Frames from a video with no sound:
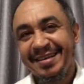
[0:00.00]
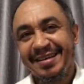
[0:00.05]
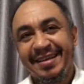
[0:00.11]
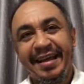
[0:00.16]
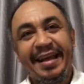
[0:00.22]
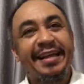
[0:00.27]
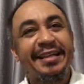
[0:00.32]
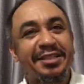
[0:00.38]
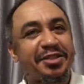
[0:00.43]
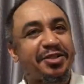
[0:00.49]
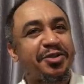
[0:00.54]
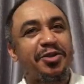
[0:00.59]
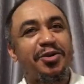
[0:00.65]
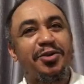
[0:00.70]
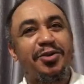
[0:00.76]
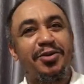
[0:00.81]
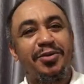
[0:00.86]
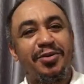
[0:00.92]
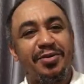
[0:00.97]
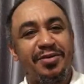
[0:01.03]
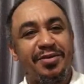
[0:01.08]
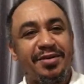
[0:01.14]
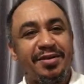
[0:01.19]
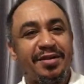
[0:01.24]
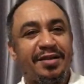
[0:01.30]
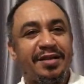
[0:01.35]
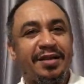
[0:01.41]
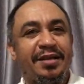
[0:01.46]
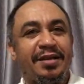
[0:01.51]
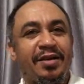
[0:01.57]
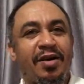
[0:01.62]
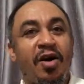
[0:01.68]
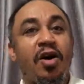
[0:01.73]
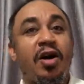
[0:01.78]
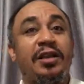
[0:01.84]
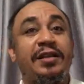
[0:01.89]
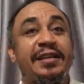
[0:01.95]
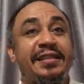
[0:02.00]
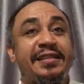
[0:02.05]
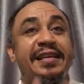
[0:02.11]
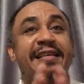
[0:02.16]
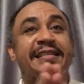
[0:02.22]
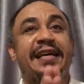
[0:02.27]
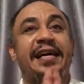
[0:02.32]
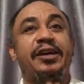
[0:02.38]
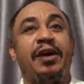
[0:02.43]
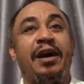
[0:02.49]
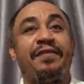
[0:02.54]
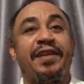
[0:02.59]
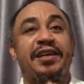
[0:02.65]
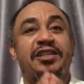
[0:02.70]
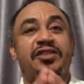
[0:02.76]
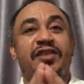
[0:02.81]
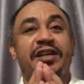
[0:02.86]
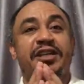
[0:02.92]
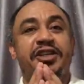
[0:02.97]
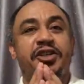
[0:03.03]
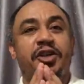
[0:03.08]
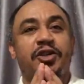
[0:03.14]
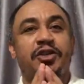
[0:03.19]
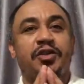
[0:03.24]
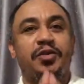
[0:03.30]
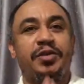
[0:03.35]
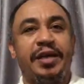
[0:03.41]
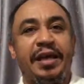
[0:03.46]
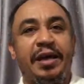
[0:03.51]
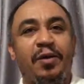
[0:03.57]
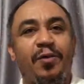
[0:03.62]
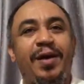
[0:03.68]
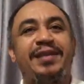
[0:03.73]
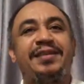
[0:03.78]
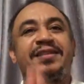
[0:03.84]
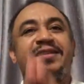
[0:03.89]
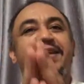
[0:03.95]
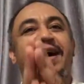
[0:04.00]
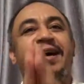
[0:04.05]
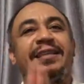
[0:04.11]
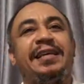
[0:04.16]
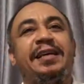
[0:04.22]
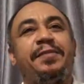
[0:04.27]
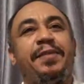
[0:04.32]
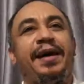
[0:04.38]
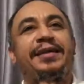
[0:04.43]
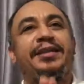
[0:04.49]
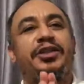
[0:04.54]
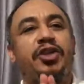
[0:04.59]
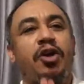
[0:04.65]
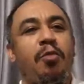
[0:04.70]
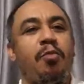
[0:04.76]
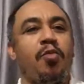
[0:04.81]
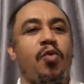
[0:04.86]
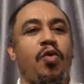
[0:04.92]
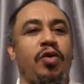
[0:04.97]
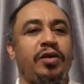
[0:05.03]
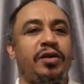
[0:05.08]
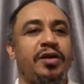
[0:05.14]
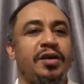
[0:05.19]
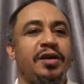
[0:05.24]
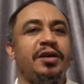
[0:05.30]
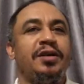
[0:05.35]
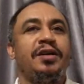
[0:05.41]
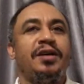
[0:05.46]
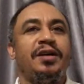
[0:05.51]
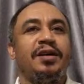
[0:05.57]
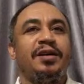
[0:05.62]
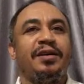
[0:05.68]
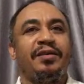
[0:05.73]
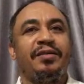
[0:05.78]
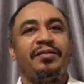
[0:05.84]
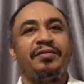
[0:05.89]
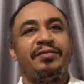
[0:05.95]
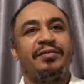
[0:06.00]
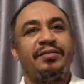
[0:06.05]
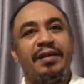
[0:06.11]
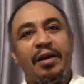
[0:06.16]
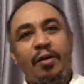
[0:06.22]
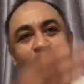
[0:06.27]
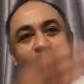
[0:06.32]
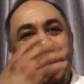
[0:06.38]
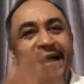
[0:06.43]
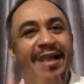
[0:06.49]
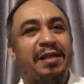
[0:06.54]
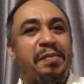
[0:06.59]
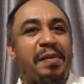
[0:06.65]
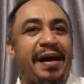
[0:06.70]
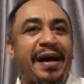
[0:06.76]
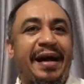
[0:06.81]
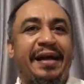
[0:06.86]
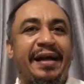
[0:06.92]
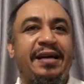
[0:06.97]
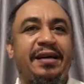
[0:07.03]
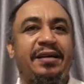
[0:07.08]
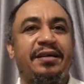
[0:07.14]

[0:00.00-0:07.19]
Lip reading: It's true. All the things that you have as traditions today were started by someone a while back.